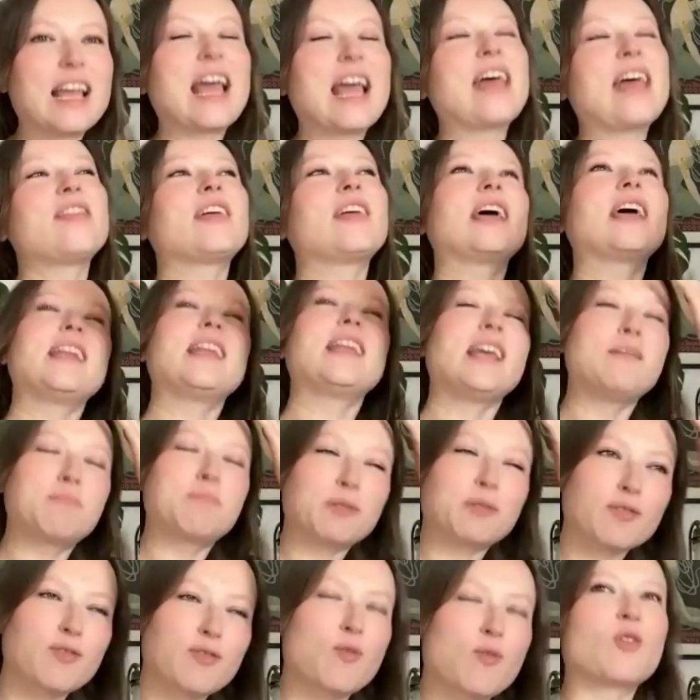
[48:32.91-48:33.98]
And then it
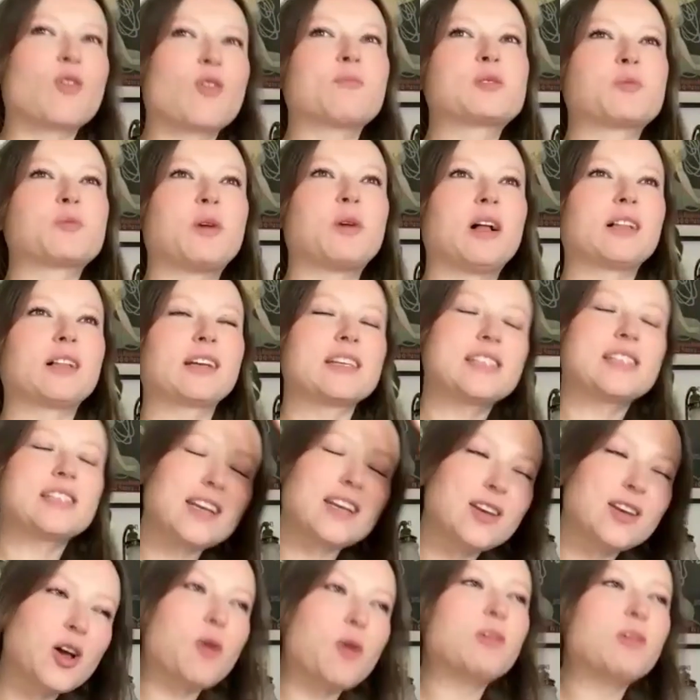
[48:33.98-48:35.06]
performs well because I
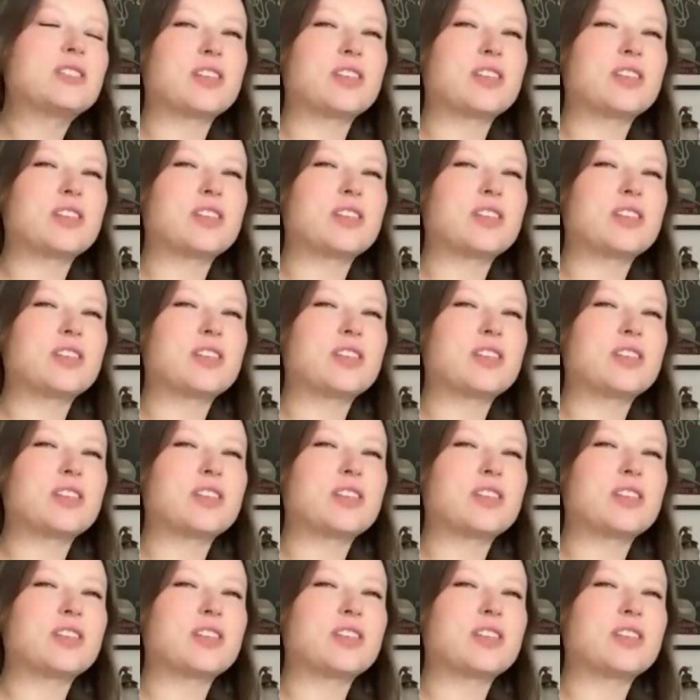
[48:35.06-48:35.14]
know